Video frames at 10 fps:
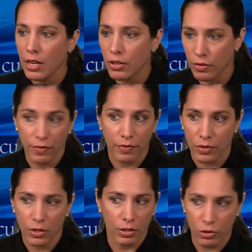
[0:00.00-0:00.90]
you're
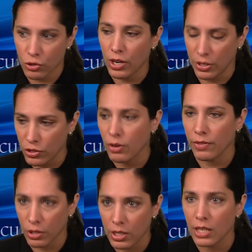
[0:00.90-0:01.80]
you're stressed. You
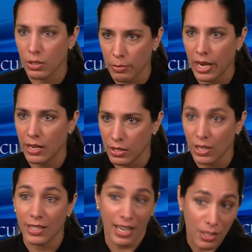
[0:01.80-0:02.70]
have good days and bad days,
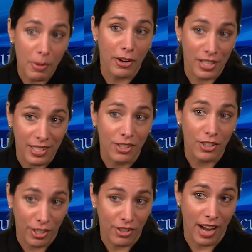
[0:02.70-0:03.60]
and it takes about a year,
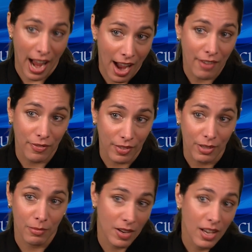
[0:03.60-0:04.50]
year and a half
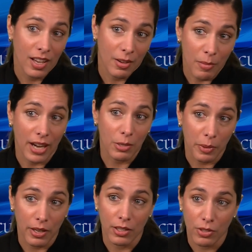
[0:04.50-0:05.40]
in my
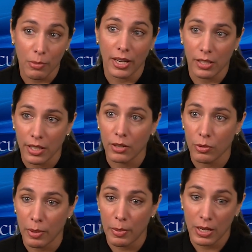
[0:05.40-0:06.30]
experience in my clinic
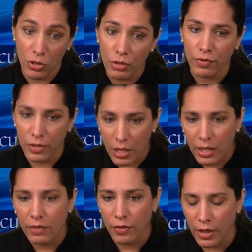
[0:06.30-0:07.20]
with my patients to
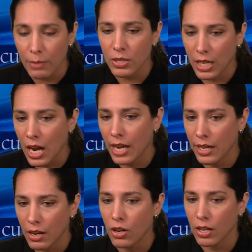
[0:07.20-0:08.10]
for them to kind
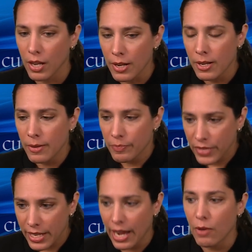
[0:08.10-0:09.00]
of
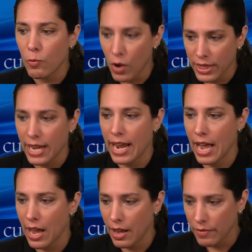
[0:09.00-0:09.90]
get what they
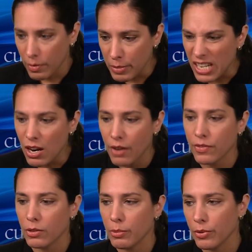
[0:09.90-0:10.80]
have and be
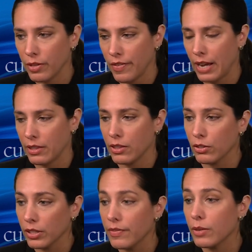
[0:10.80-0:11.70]
comfortable with the fact that they're
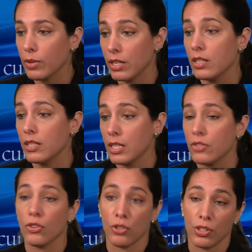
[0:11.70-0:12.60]
living with a
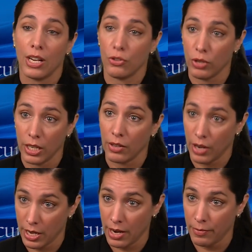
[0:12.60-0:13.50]
disease they're just not treating
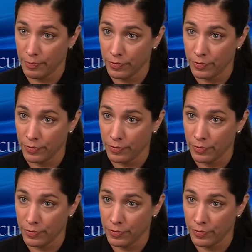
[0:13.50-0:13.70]
right now.